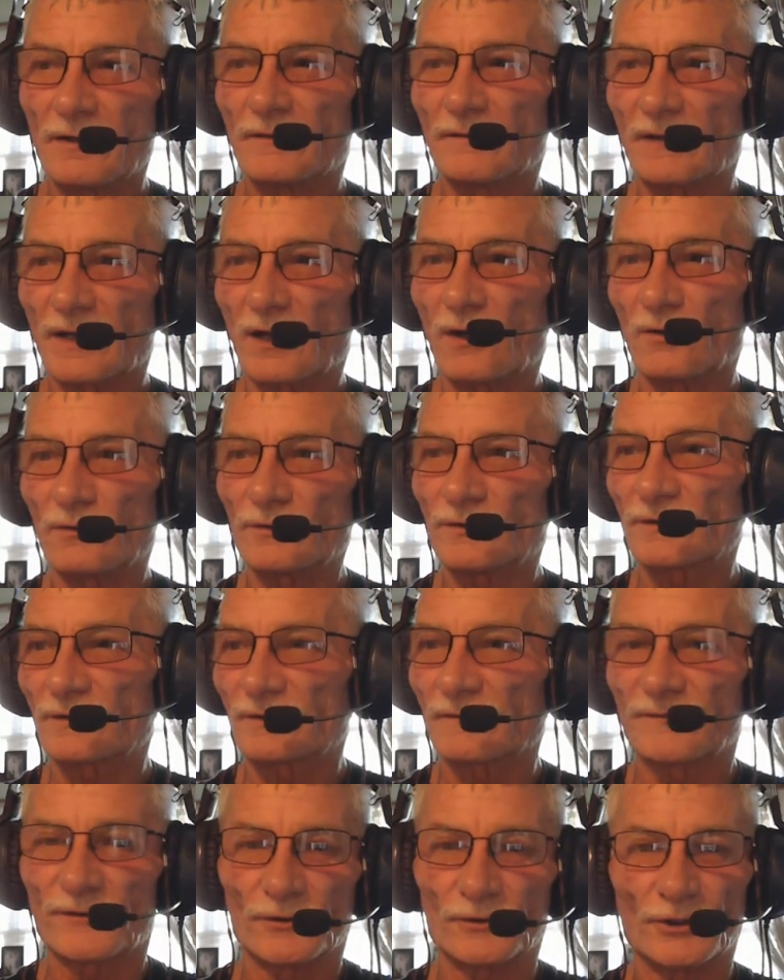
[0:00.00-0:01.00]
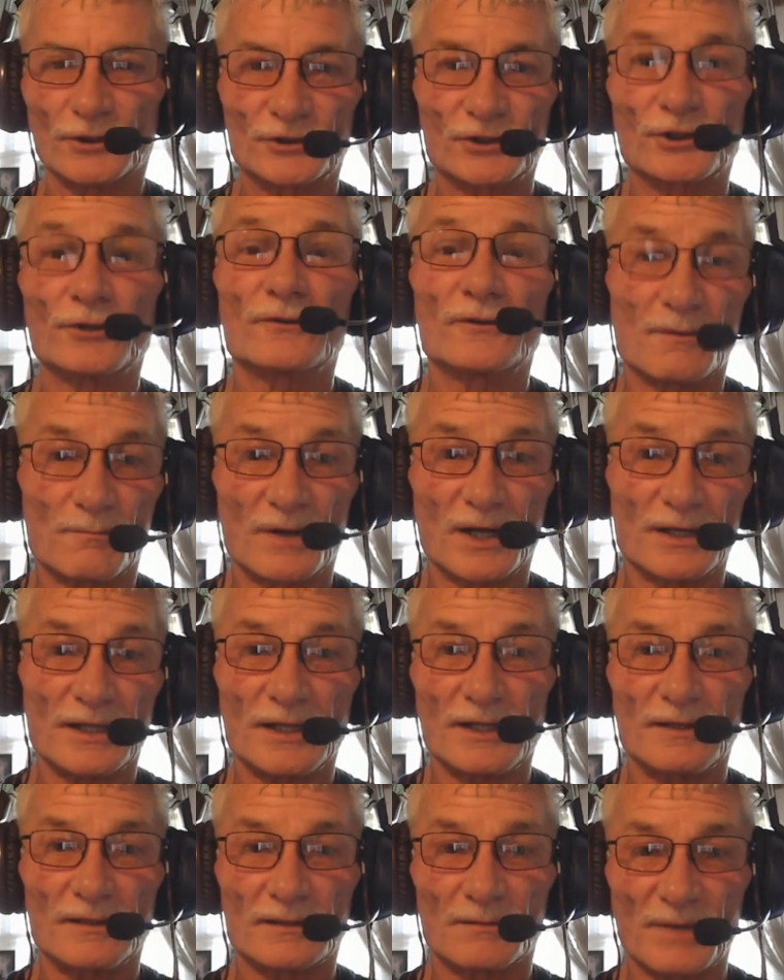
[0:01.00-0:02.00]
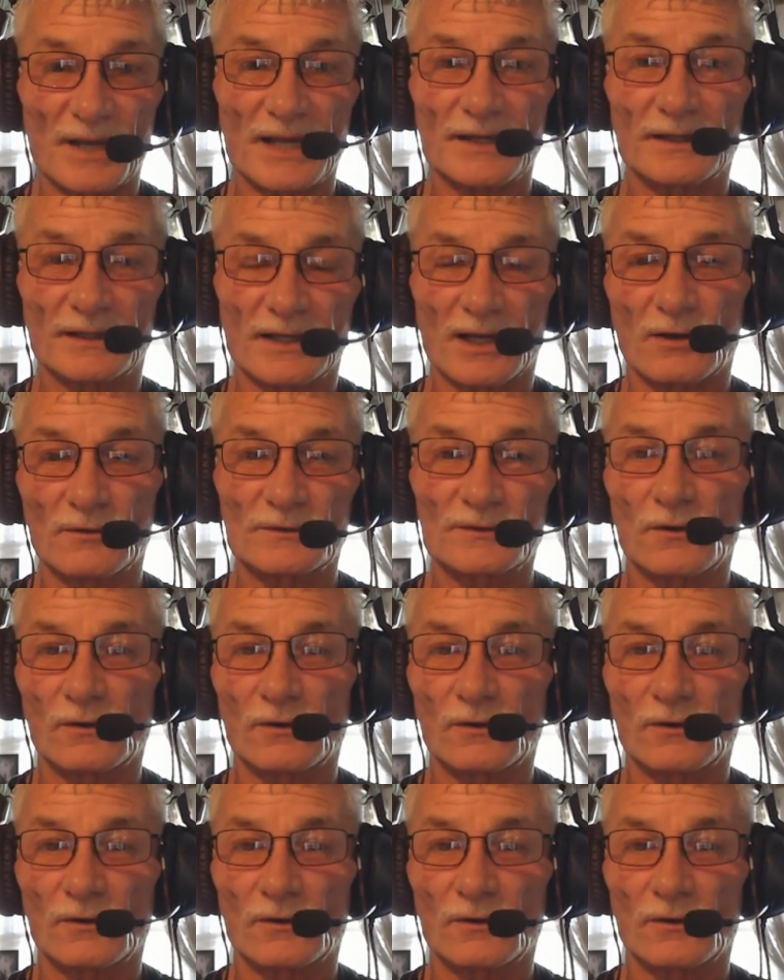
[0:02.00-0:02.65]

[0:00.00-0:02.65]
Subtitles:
the house, the furniture, the money, the bank accounts,